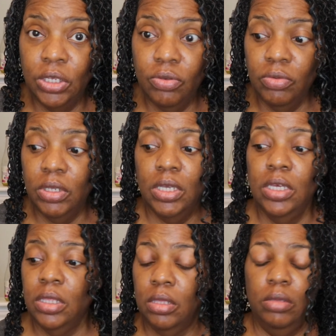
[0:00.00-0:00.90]

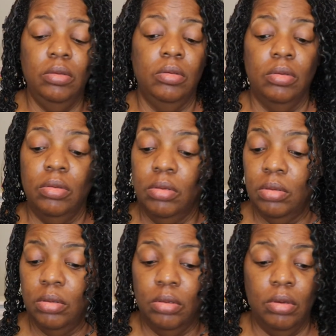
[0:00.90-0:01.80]
Juneteenth.
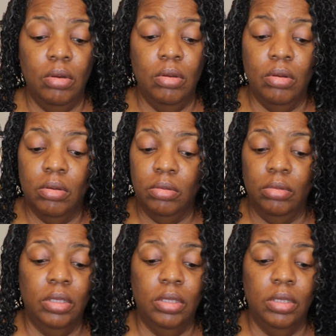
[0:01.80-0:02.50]
Ugh, girl.